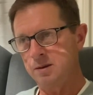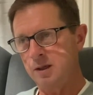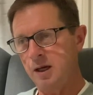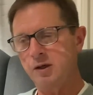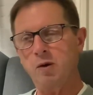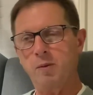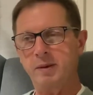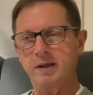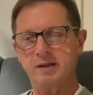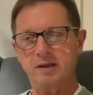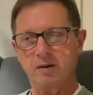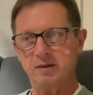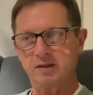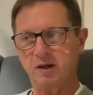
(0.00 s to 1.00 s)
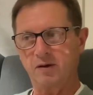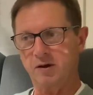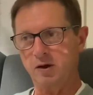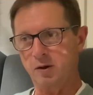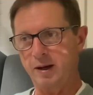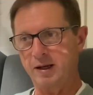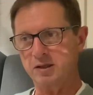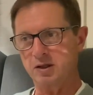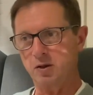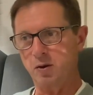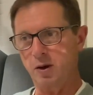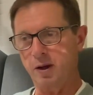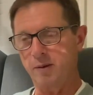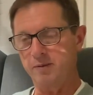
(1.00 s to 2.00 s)
I don't mean to sound
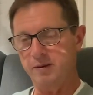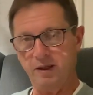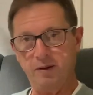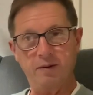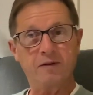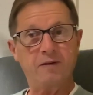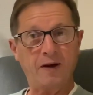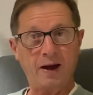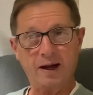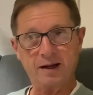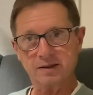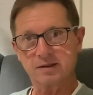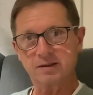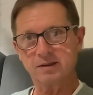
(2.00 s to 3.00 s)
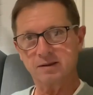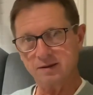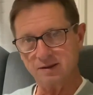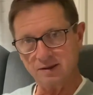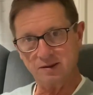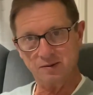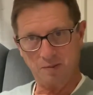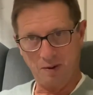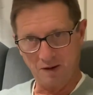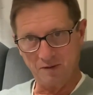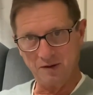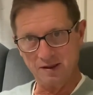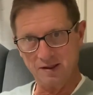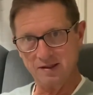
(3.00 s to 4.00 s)
self-congratulatory. I'm dealing with facts. This is part of
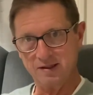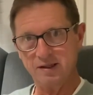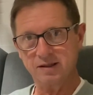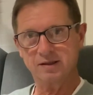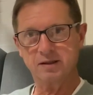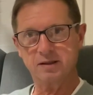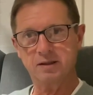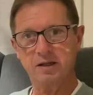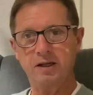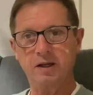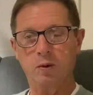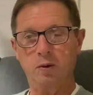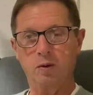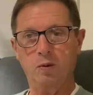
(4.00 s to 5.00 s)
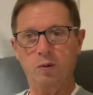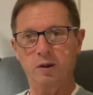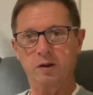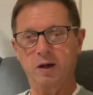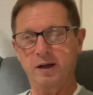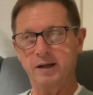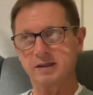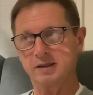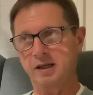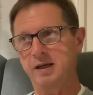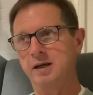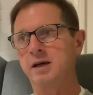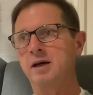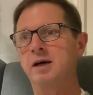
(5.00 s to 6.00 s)
what this is to deal with the world honestly.
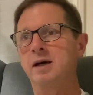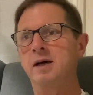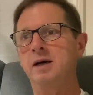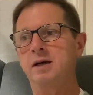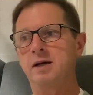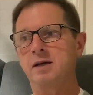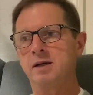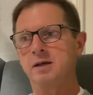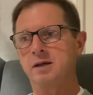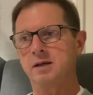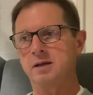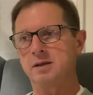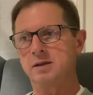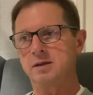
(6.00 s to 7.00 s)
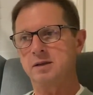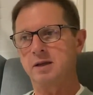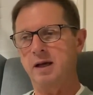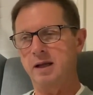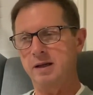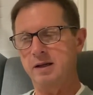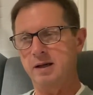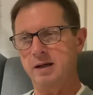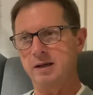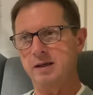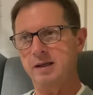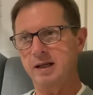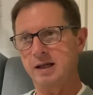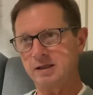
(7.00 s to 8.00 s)
And
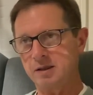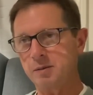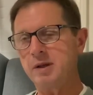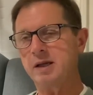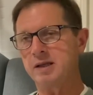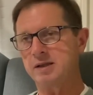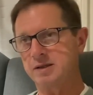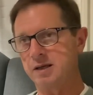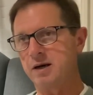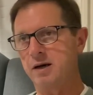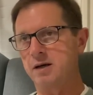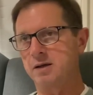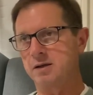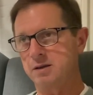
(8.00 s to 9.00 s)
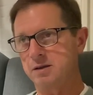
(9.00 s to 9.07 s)
that's something to consider.